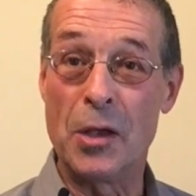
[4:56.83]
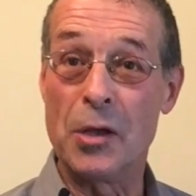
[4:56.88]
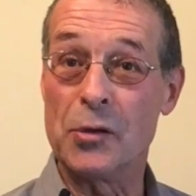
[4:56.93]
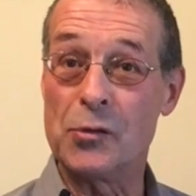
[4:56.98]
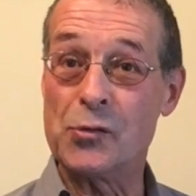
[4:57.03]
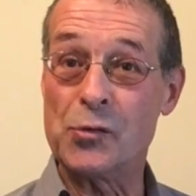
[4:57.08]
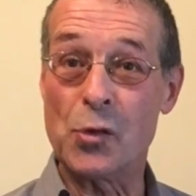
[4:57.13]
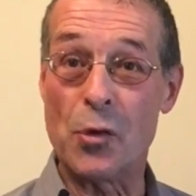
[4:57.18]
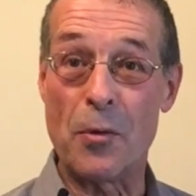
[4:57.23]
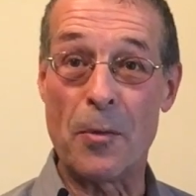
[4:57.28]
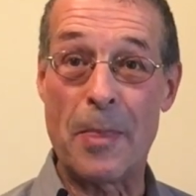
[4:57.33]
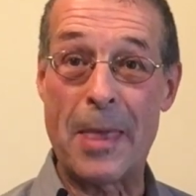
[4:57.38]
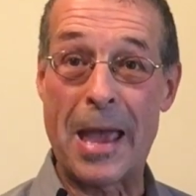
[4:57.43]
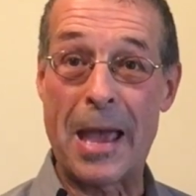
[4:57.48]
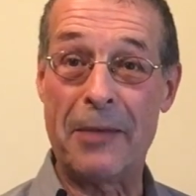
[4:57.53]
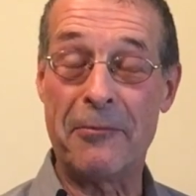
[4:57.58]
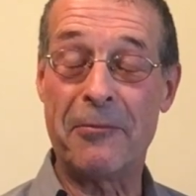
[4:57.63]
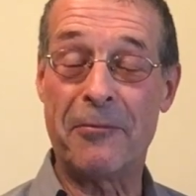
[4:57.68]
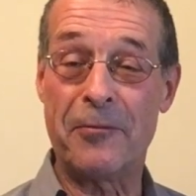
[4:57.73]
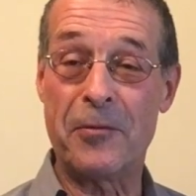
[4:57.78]
So
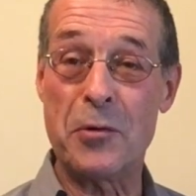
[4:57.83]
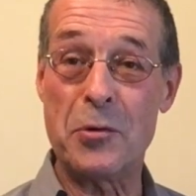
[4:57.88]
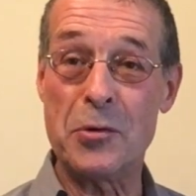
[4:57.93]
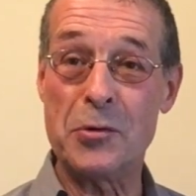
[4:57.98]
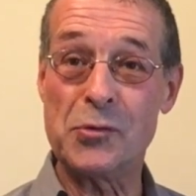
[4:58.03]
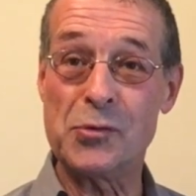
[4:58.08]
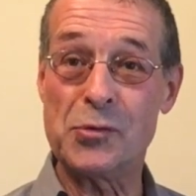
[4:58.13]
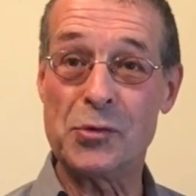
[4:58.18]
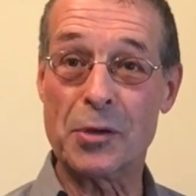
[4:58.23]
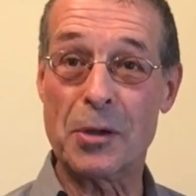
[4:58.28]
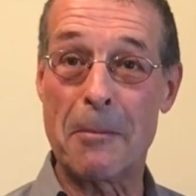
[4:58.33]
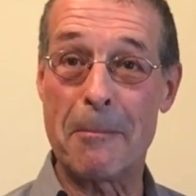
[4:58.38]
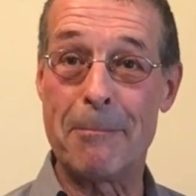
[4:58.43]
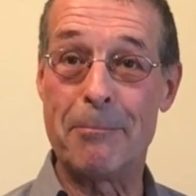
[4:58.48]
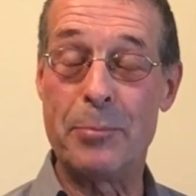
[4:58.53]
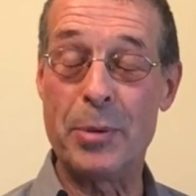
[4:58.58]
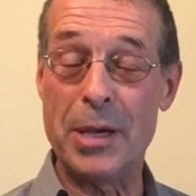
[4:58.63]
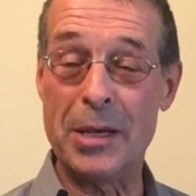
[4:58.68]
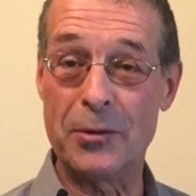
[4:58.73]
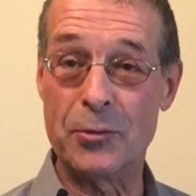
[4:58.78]
that first
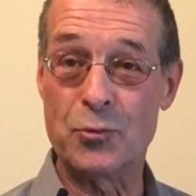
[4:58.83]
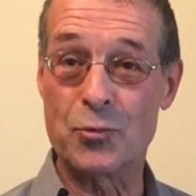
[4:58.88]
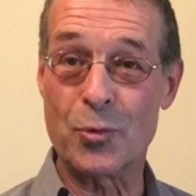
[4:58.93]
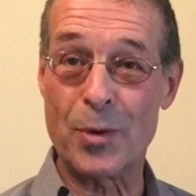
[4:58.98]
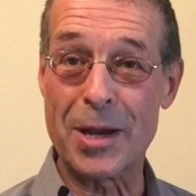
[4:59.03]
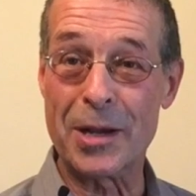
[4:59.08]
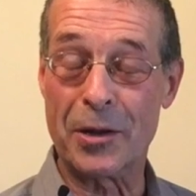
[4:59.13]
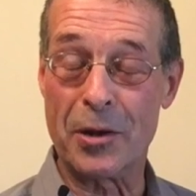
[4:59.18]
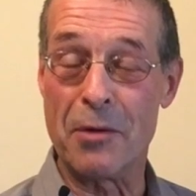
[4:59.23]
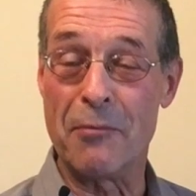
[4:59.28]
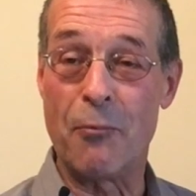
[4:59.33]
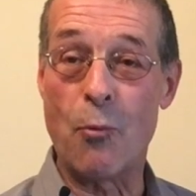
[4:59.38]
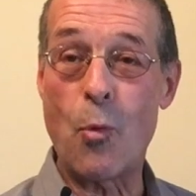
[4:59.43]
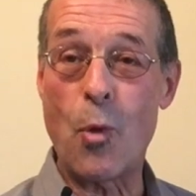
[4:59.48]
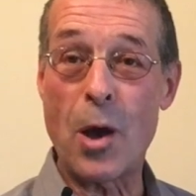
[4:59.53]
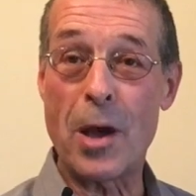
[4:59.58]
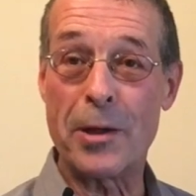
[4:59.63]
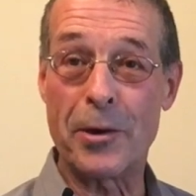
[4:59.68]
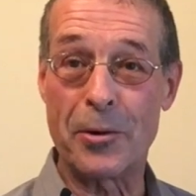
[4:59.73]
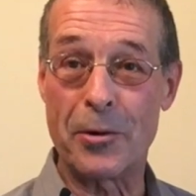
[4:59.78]
big drink of
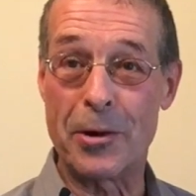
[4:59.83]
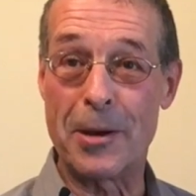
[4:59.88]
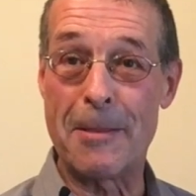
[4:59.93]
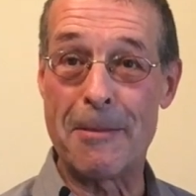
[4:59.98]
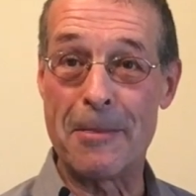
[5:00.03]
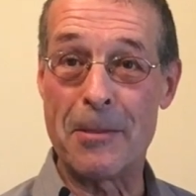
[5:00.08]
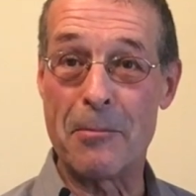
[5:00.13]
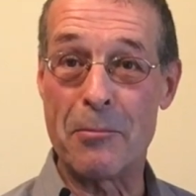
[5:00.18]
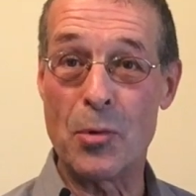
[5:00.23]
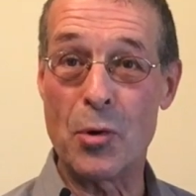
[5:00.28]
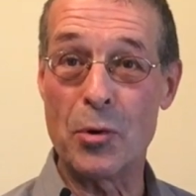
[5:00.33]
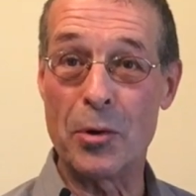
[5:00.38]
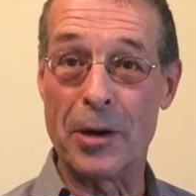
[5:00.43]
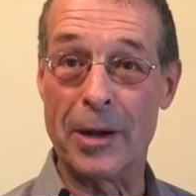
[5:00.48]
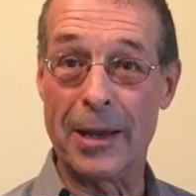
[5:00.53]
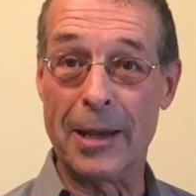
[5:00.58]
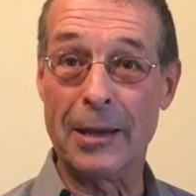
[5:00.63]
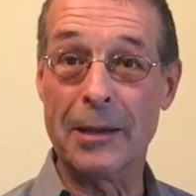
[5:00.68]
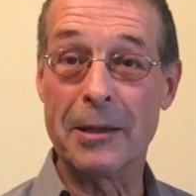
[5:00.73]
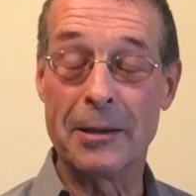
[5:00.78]
water in the
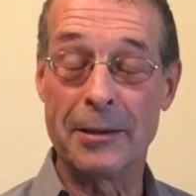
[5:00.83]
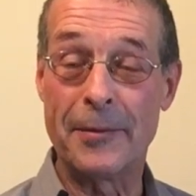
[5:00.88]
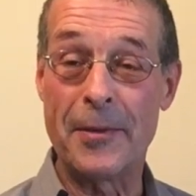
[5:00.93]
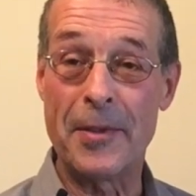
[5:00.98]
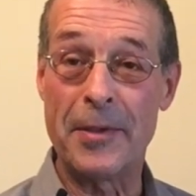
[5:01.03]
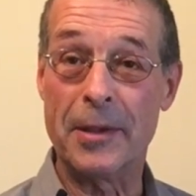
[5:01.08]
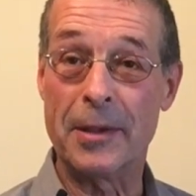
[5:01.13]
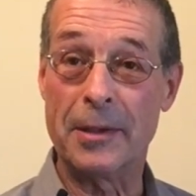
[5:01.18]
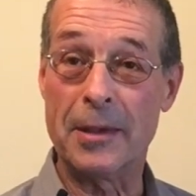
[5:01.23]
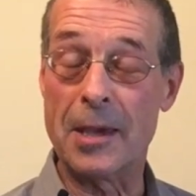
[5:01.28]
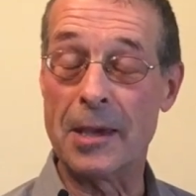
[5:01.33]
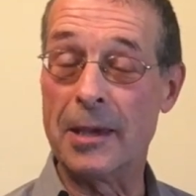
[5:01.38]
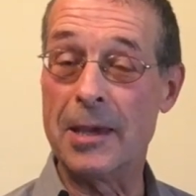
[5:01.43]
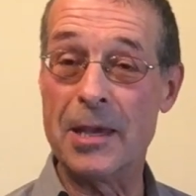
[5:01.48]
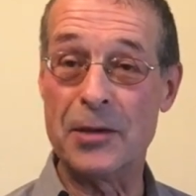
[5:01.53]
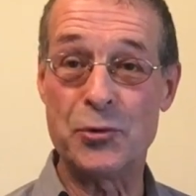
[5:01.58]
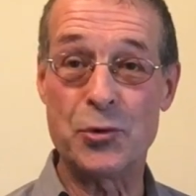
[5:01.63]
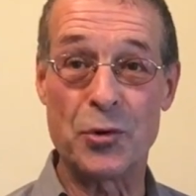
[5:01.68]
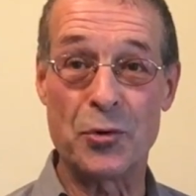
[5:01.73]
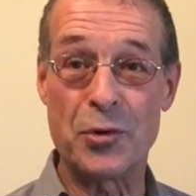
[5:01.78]
morning can
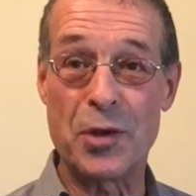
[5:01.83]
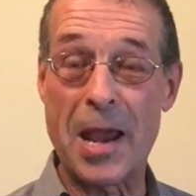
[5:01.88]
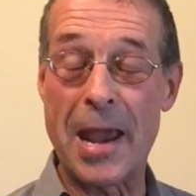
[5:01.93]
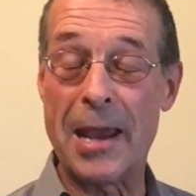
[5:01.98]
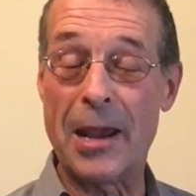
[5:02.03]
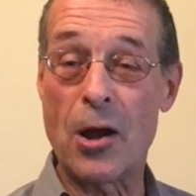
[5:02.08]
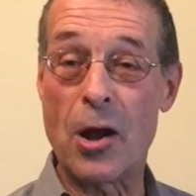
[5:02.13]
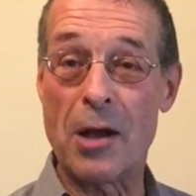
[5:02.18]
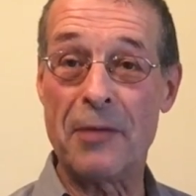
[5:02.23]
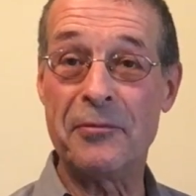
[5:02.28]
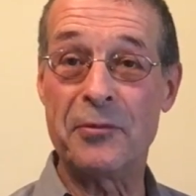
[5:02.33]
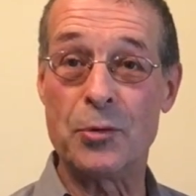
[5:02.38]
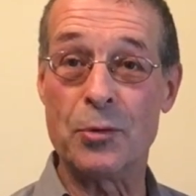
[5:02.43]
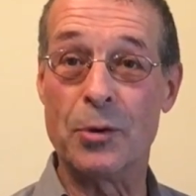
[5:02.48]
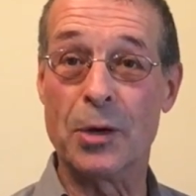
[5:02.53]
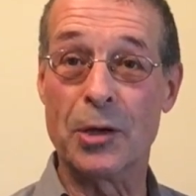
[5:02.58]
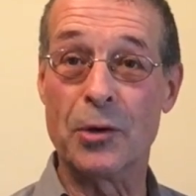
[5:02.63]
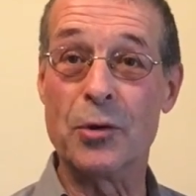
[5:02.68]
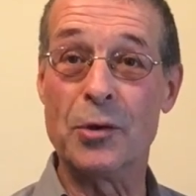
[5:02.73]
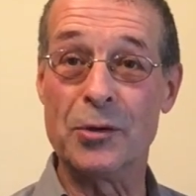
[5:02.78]
get your day off
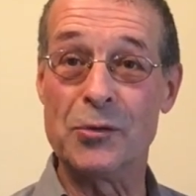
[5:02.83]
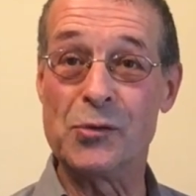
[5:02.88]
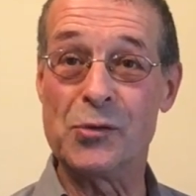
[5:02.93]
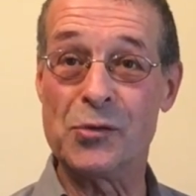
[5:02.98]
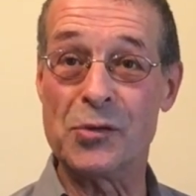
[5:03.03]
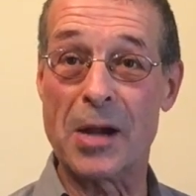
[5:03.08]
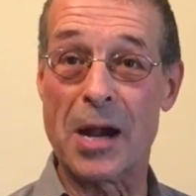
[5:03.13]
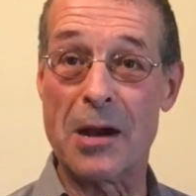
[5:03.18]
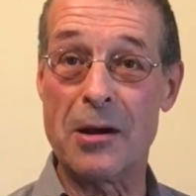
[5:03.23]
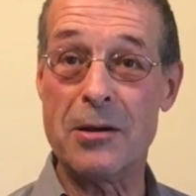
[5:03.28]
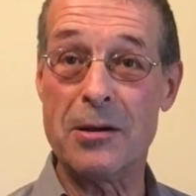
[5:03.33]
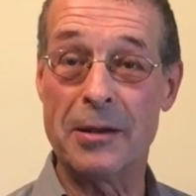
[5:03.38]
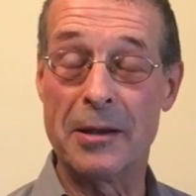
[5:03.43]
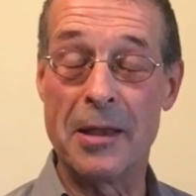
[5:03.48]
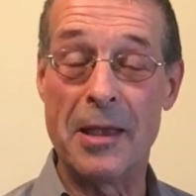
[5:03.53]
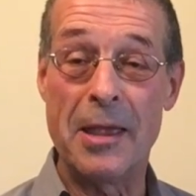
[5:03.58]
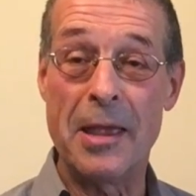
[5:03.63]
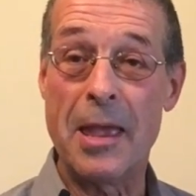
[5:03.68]
to a good start.